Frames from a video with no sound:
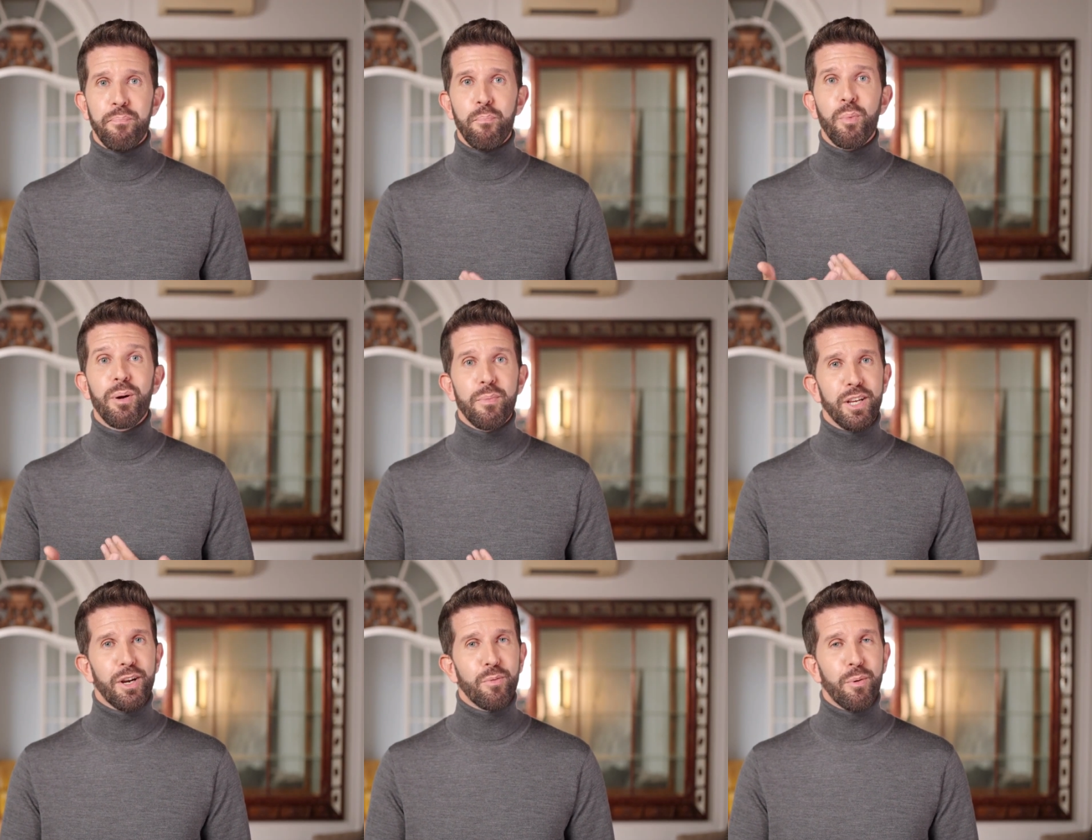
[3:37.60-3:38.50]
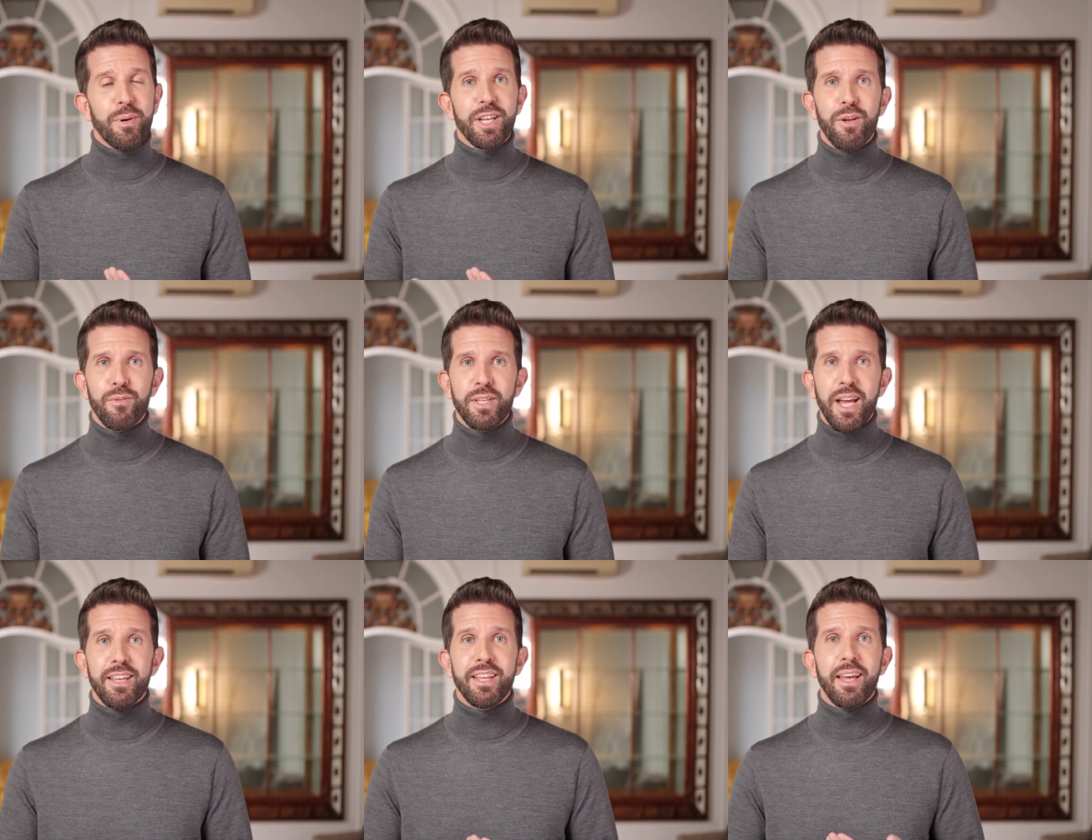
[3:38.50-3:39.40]
Will it be another repeat of
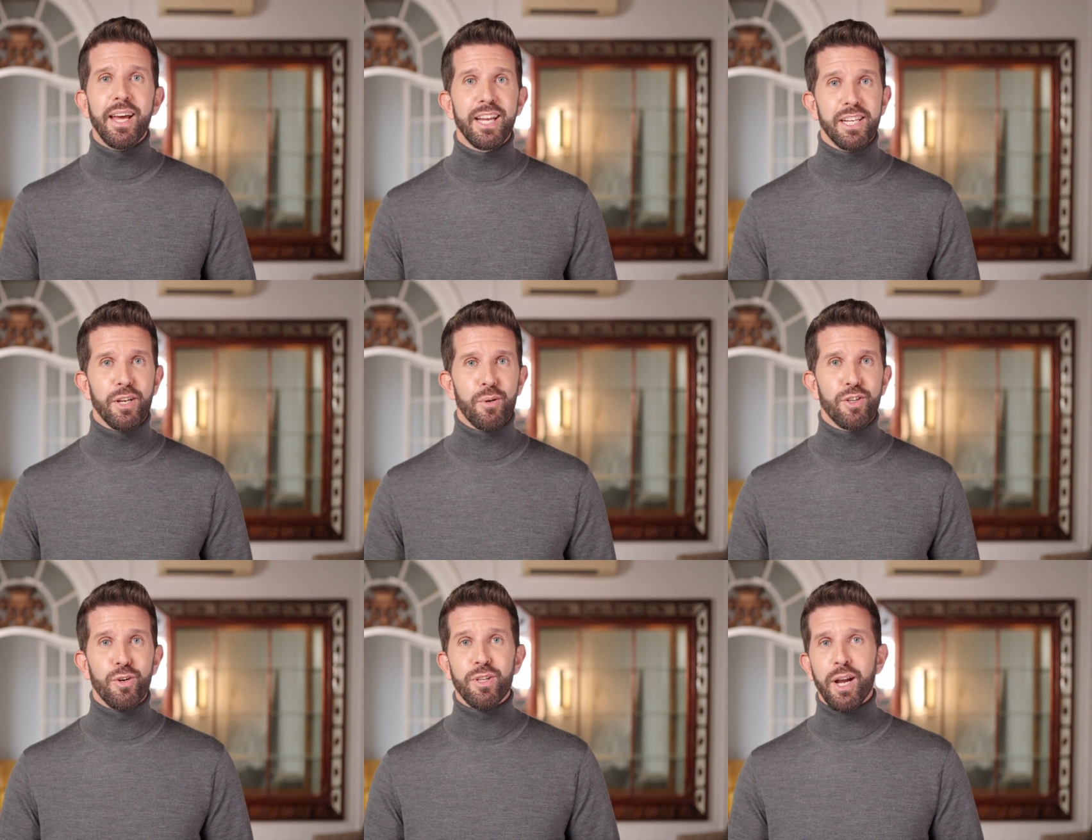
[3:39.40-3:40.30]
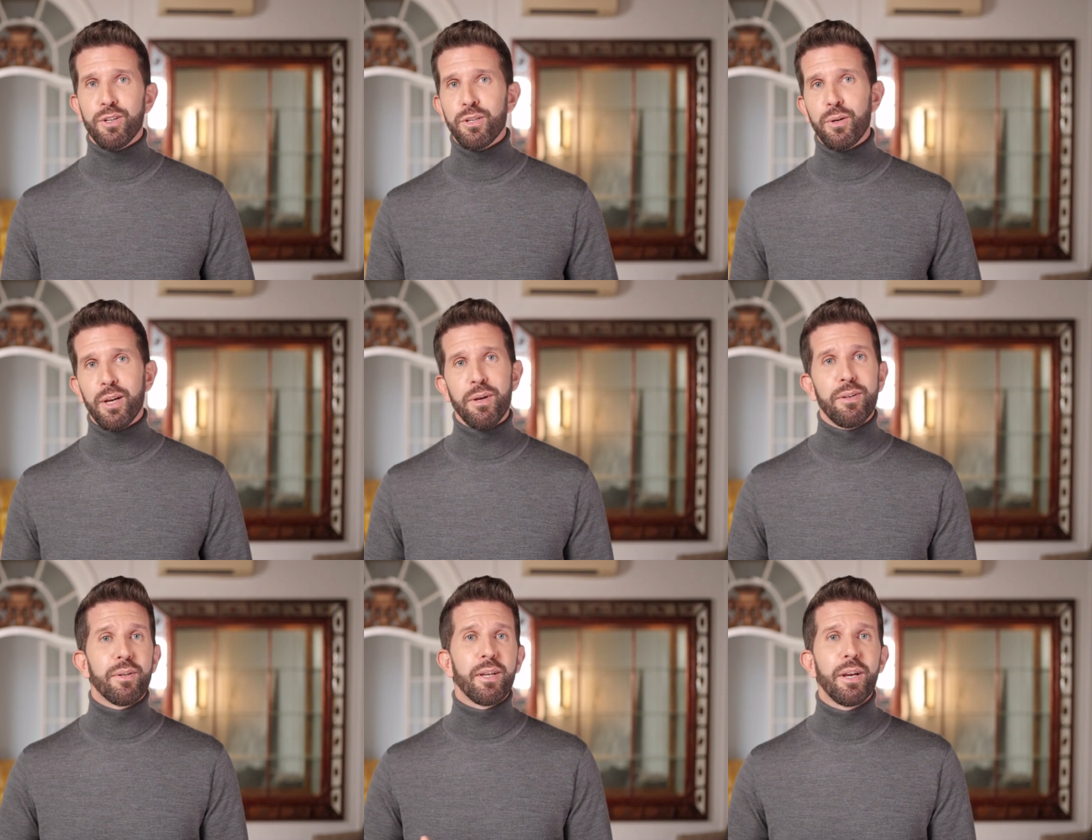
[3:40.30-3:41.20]
1980 or
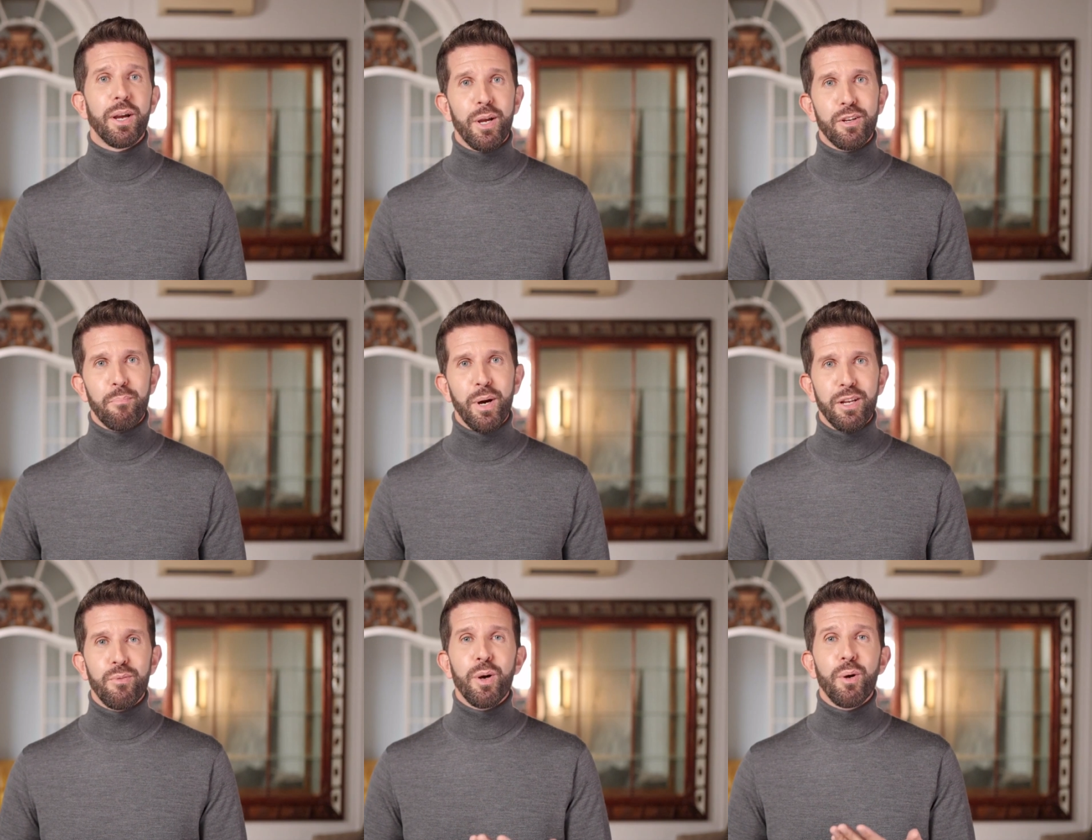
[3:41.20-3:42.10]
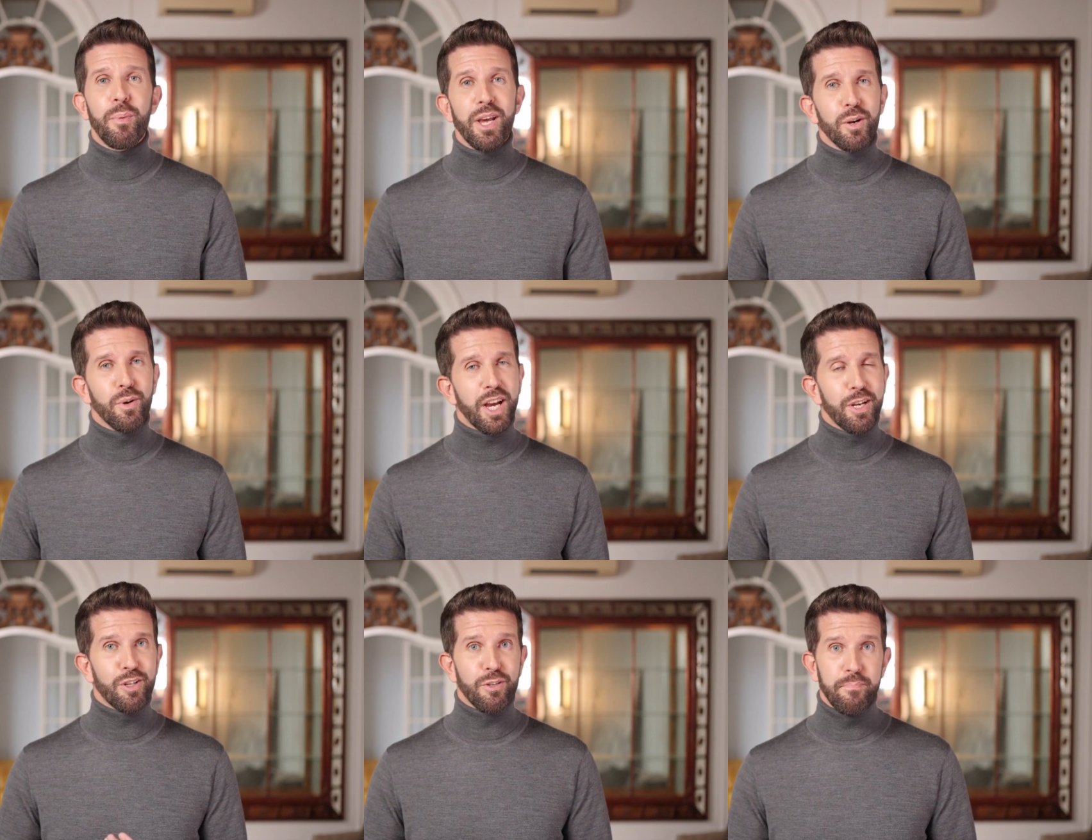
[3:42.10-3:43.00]
2011, a spike followed by a
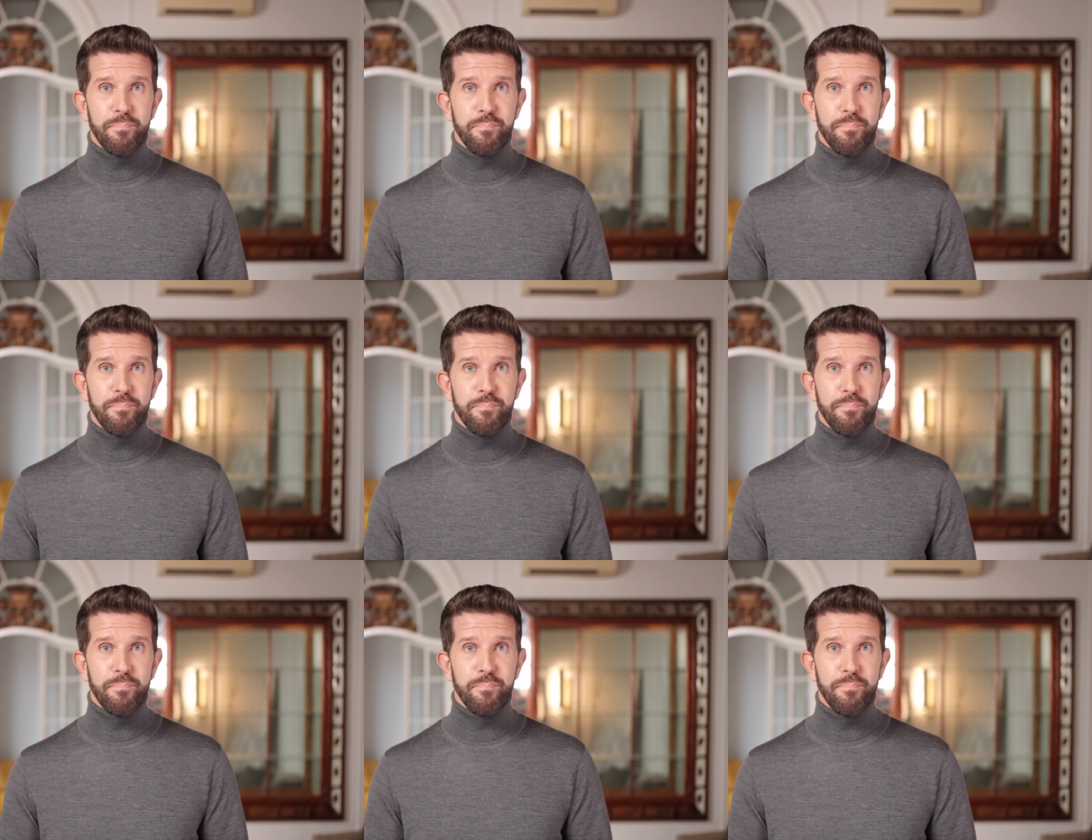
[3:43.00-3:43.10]
crash?